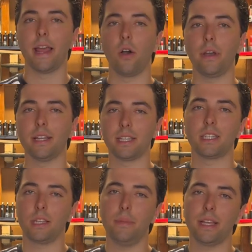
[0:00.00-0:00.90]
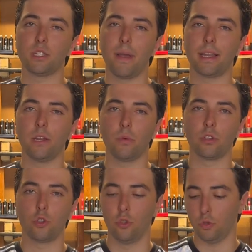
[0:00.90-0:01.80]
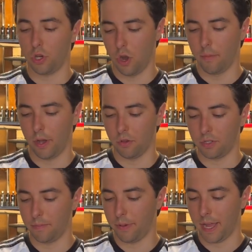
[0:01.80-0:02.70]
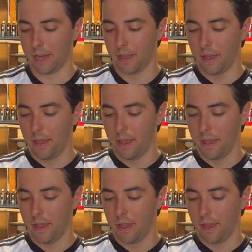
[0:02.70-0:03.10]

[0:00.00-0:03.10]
Now, it's to be expected with two turbos, but